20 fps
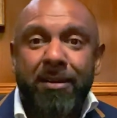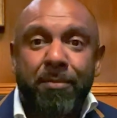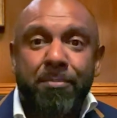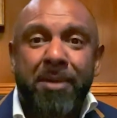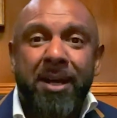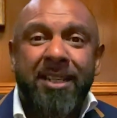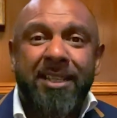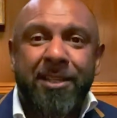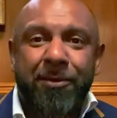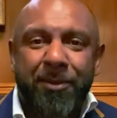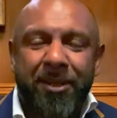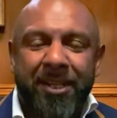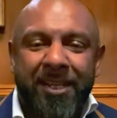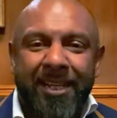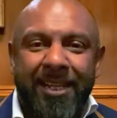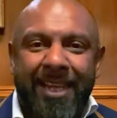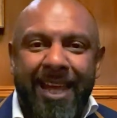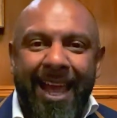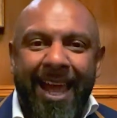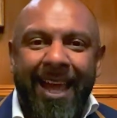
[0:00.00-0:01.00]
of money they were going to
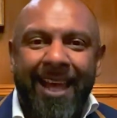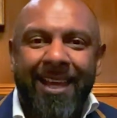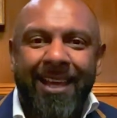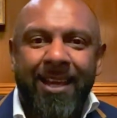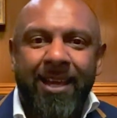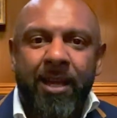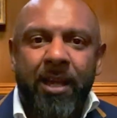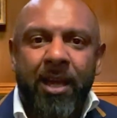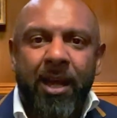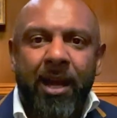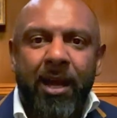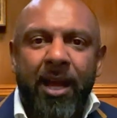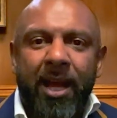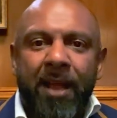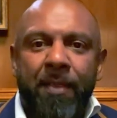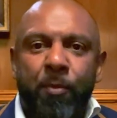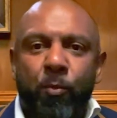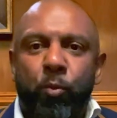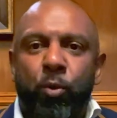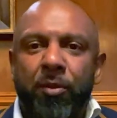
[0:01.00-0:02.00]
get
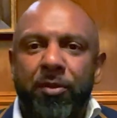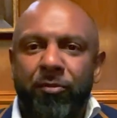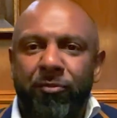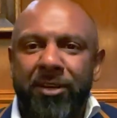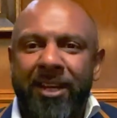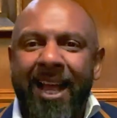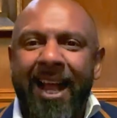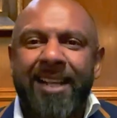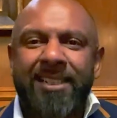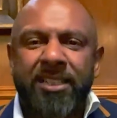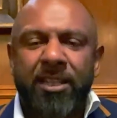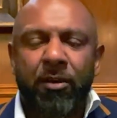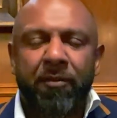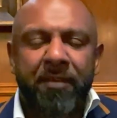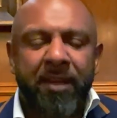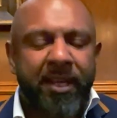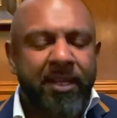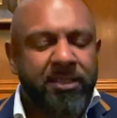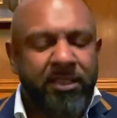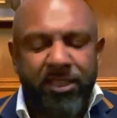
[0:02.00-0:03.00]
and what the reality of
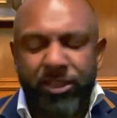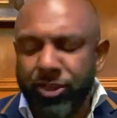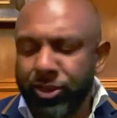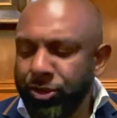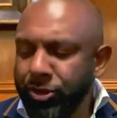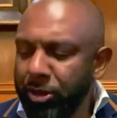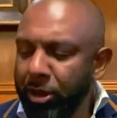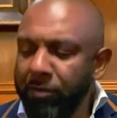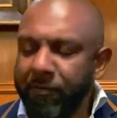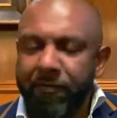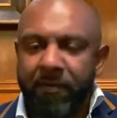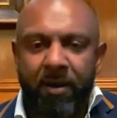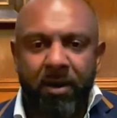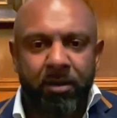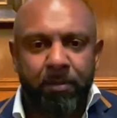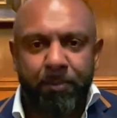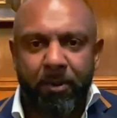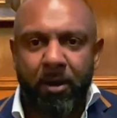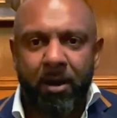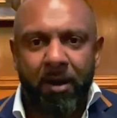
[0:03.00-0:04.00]
it is so far
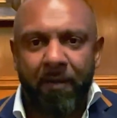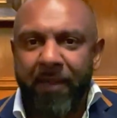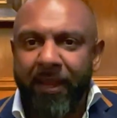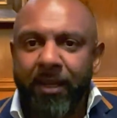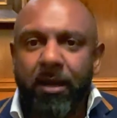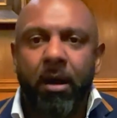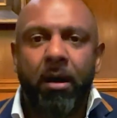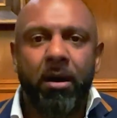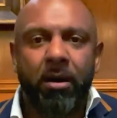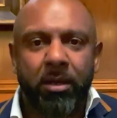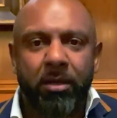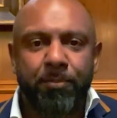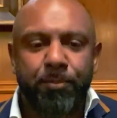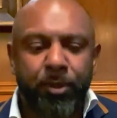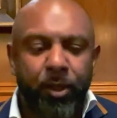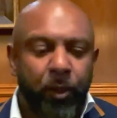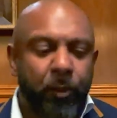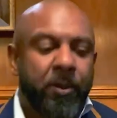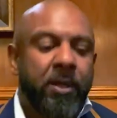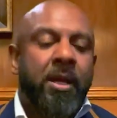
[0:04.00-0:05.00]
apart they can't
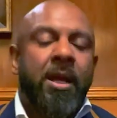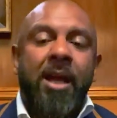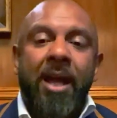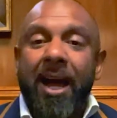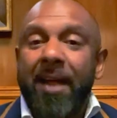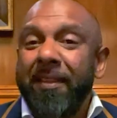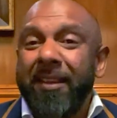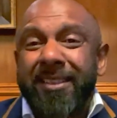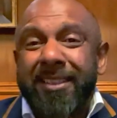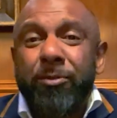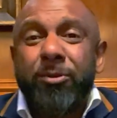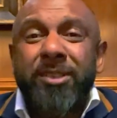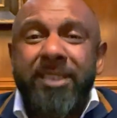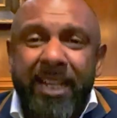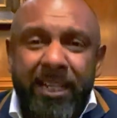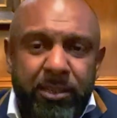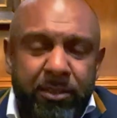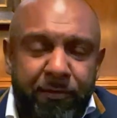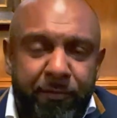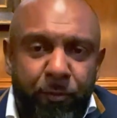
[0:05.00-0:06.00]
compute, and the deals
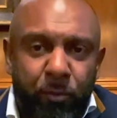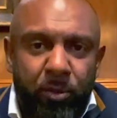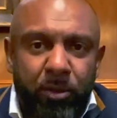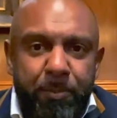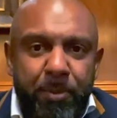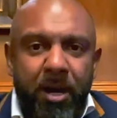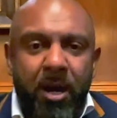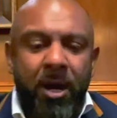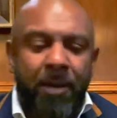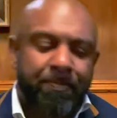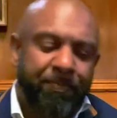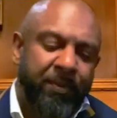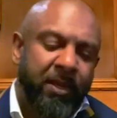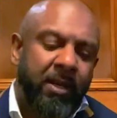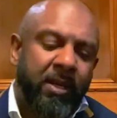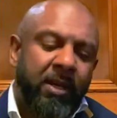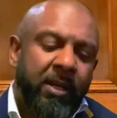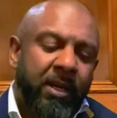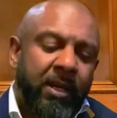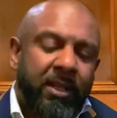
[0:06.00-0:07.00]
tend to fall apart.
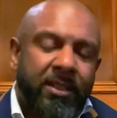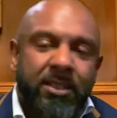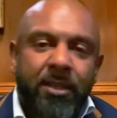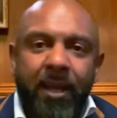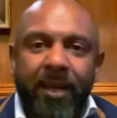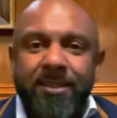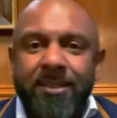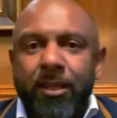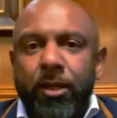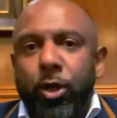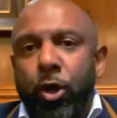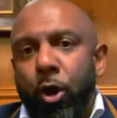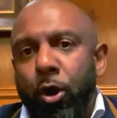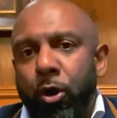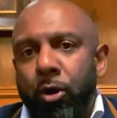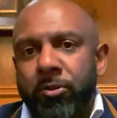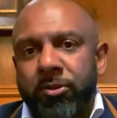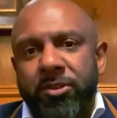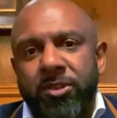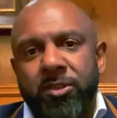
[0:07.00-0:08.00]
So that's the
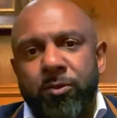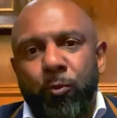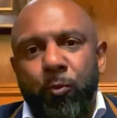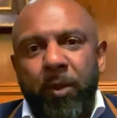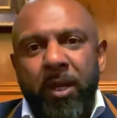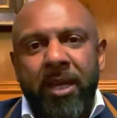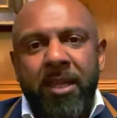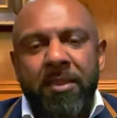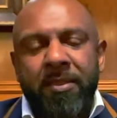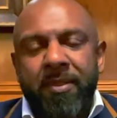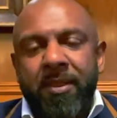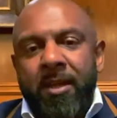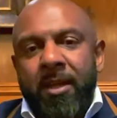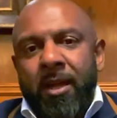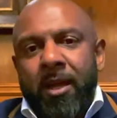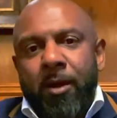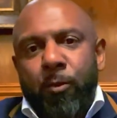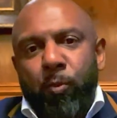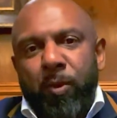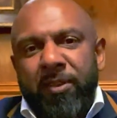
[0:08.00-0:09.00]
cons with
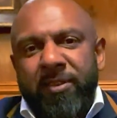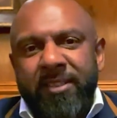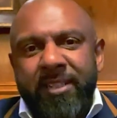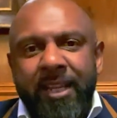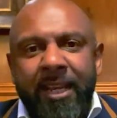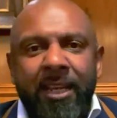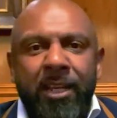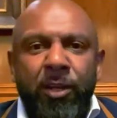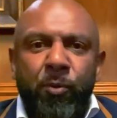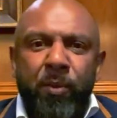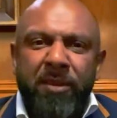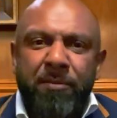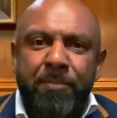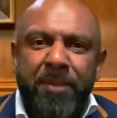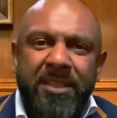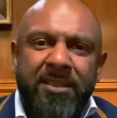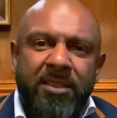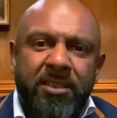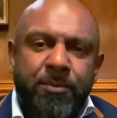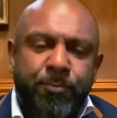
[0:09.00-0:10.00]
dealing with
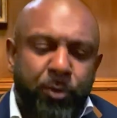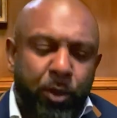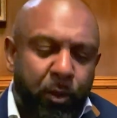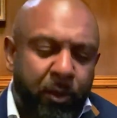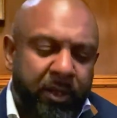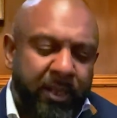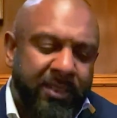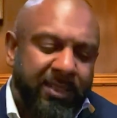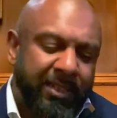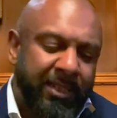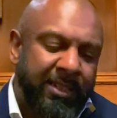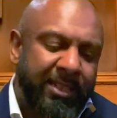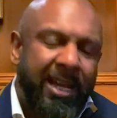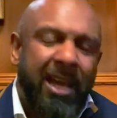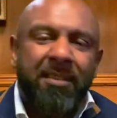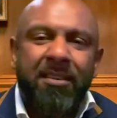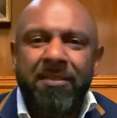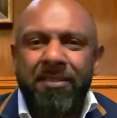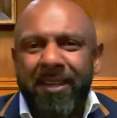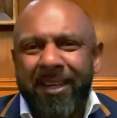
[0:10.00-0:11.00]
business brokers. And the
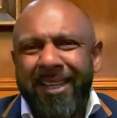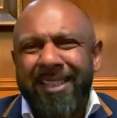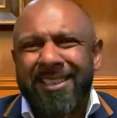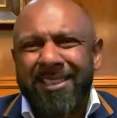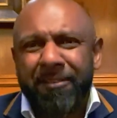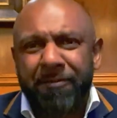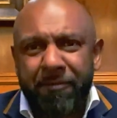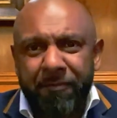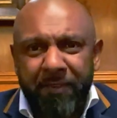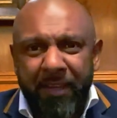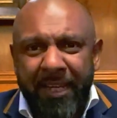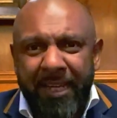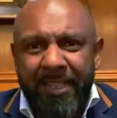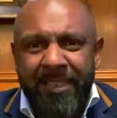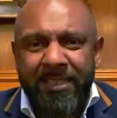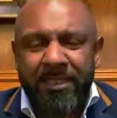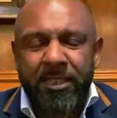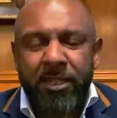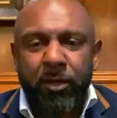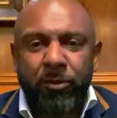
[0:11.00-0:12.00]
other thing is the
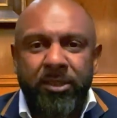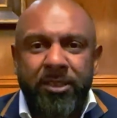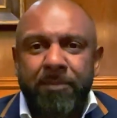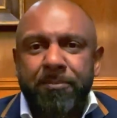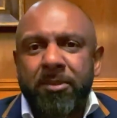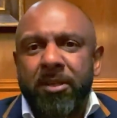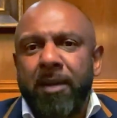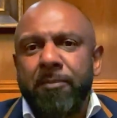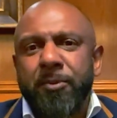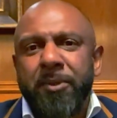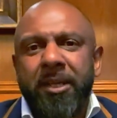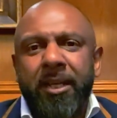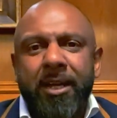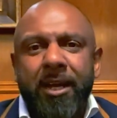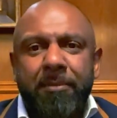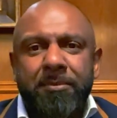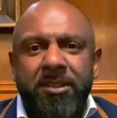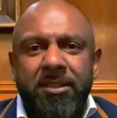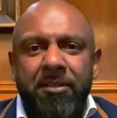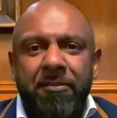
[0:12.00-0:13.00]
fees. You know, sometimes when it
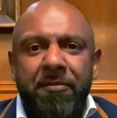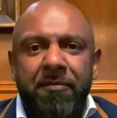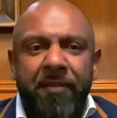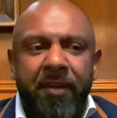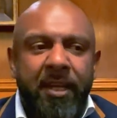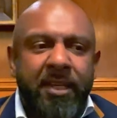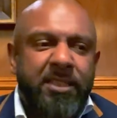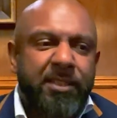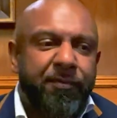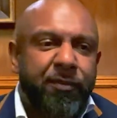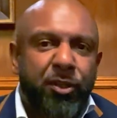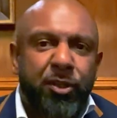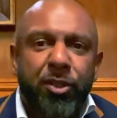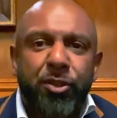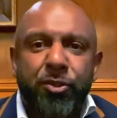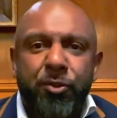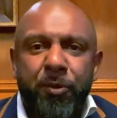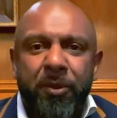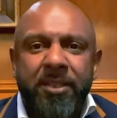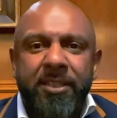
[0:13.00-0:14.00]
comes to the fees, if you're
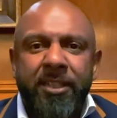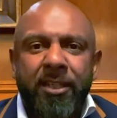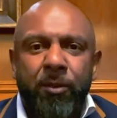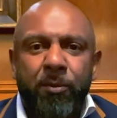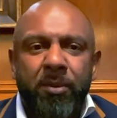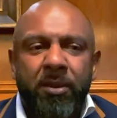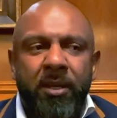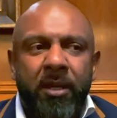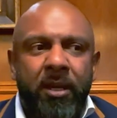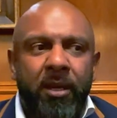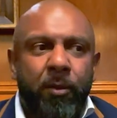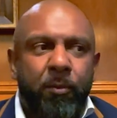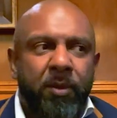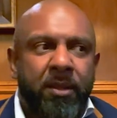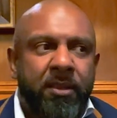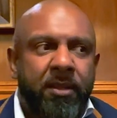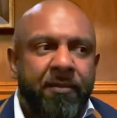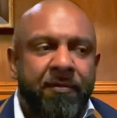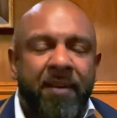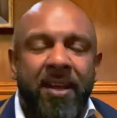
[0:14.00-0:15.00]
going to do a deal with
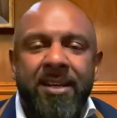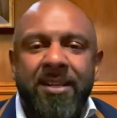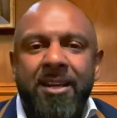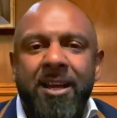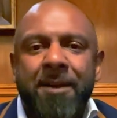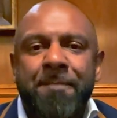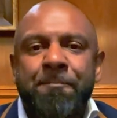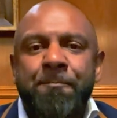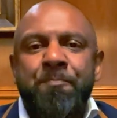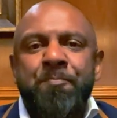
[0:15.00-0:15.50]
the vendor,